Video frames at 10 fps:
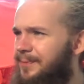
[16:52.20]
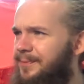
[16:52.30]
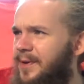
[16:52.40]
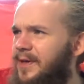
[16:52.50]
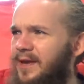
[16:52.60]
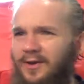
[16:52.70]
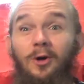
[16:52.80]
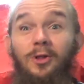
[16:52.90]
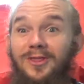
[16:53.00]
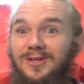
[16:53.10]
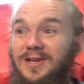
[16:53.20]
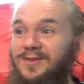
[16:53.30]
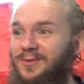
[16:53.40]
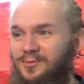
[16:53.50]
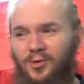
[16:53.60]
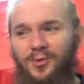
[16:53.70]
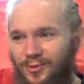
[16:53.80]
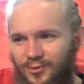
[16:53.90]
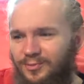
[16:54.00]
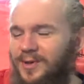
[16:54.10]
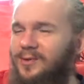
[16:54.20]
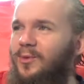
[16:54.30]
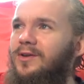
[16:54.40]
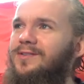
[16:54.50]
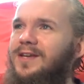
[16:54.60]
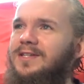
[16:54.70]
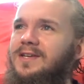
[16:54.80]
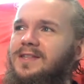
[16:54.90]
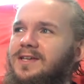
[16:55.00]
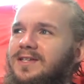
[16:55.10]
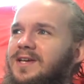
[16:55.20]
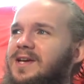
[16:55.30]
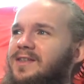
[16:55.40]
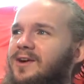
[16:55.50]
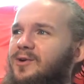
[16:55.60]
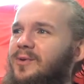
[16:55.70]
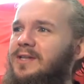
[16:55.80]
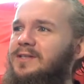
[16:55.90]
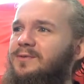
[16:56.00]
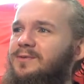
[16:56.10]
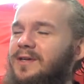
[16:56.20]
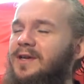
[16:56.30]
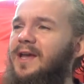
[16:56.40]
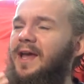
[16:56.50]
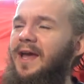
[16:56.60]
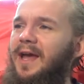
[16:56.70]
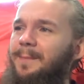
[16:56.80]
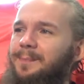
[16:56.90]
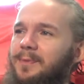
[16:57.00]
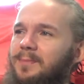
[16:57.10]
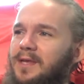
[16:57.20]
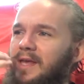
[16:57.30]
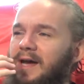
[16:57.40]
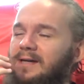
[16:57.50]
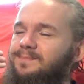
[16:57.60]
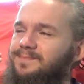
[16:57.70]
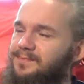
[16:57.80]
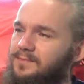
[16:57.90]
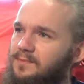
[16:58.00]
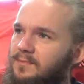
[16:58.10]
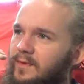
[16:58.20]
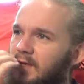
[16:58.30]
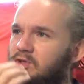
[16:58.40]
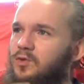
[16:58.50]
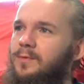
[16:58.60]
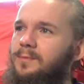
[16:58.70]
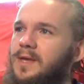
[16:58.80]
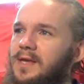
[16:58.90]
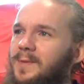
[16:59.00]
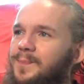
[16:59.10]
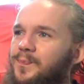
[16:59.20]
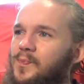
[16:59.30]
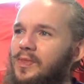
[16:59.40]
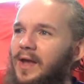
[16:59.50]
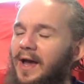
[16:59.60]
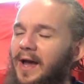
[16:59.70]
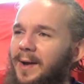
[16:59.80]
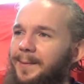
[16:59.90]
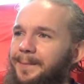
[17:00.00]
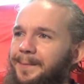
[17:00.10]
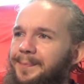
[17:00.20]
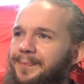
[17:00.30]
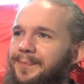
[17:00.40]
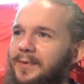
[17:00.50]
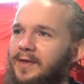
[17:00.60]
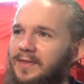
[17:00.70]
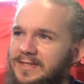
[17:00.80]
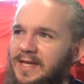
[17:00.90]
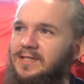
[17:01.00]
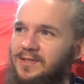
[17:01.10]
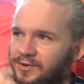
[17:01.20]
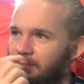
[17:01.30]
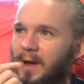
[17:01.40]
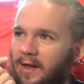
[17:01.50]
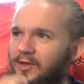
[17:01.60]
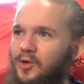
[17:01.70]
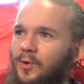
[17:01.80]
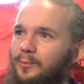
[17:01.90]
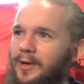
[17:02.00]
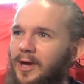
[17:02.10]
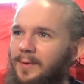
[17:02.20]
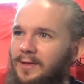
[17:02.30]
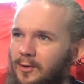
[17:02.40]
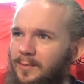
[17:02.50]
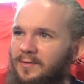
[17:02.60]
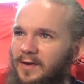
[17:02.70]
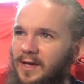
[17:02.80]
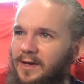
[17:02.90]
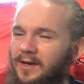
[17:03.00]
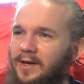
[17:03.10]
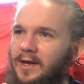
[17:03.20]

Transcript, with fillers: But yeah, not that there's anything wrong with those, but you want things like this that are quite different. But yeah, so for me, in the centre of your palate, you will pick up a little bit of a kind of